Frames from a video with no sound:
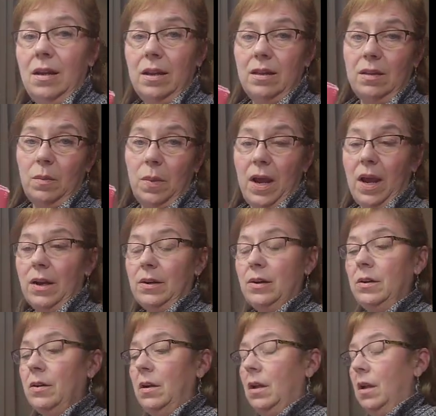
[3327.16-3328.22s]
in the
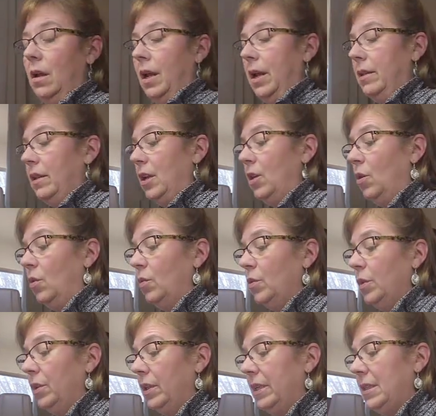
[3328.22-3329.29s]
pattern, and they don't
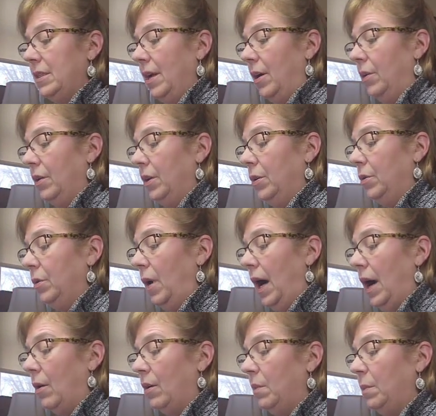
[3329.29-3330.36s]
really tell you
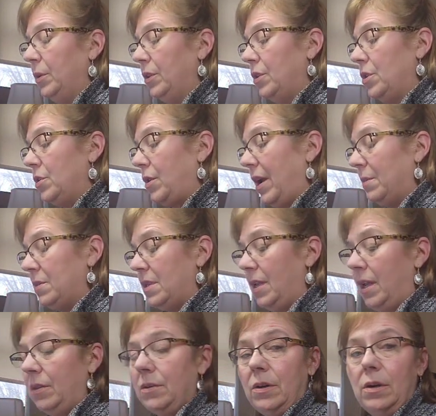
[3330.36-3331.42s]
how to put the straps
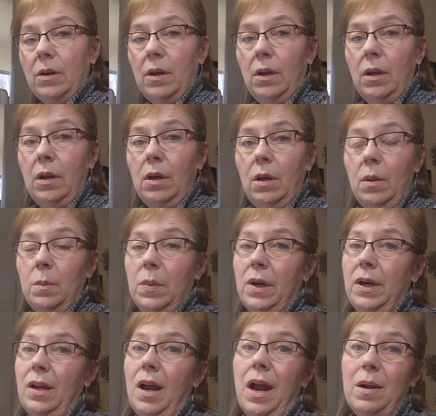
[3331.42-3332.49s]
together,
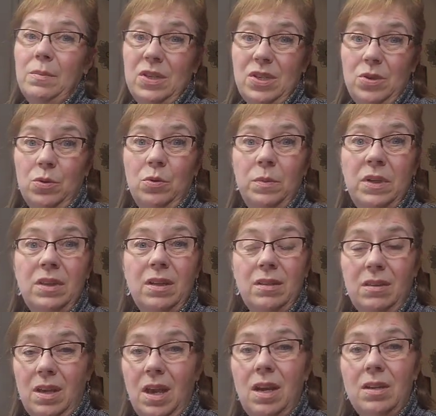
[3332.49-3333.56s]
but I'm assuming
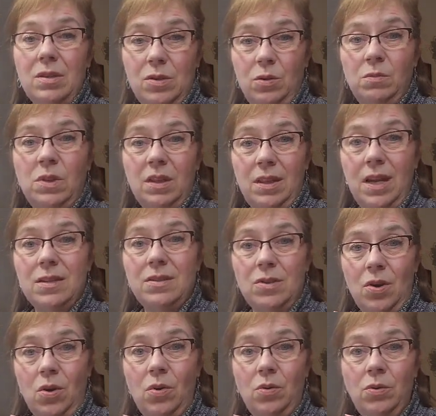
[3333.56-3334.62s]
that they assume that that's
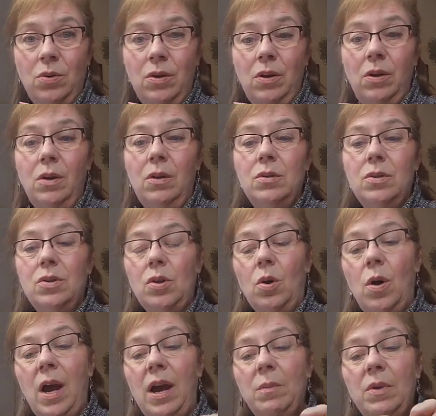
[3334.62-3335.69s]
known.
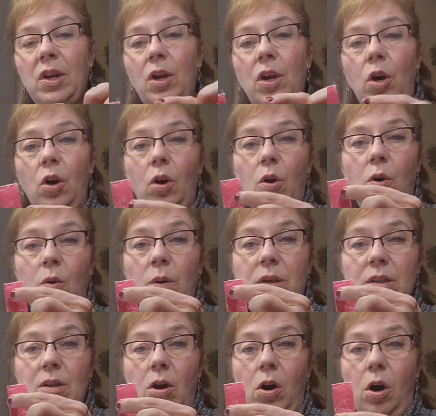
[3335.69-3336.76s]
So I'm going to go
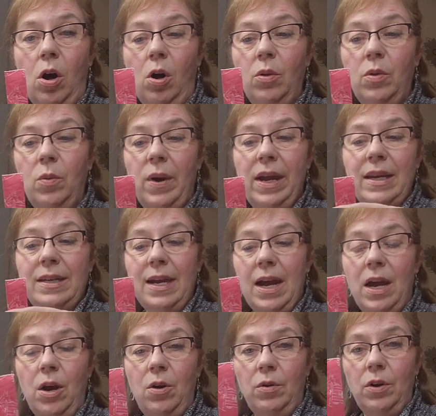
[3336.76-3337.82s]
all the way
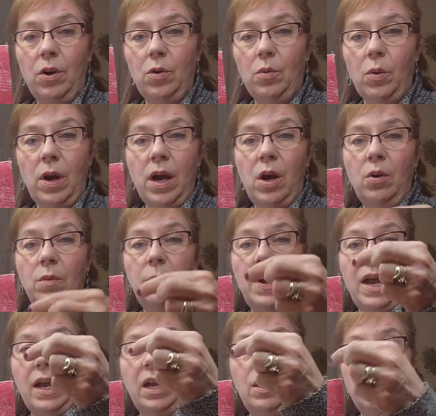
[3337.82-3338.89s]
down, around,
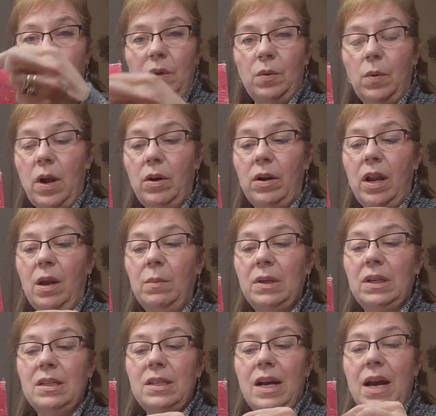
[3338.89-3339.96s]
back up and around, and I'm going
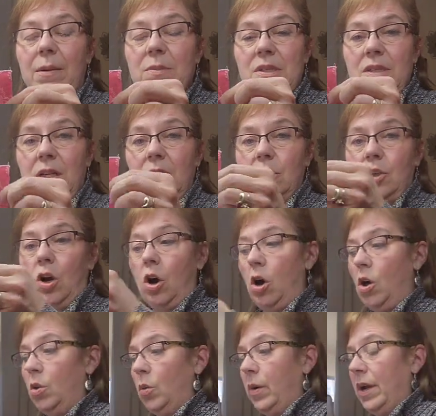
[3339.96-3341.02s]
to top stitch
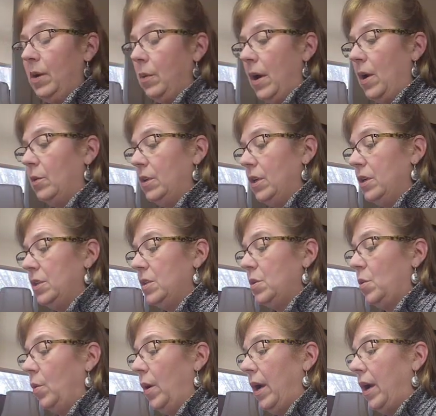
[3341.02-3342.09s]
all the way around in a
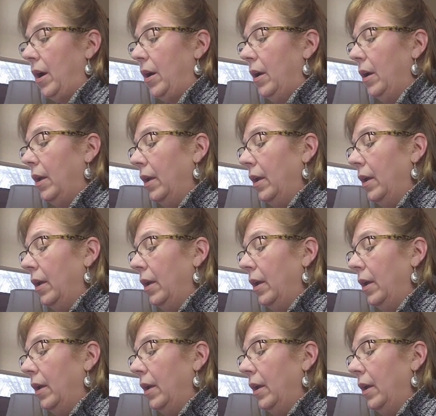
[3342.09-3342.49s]
square.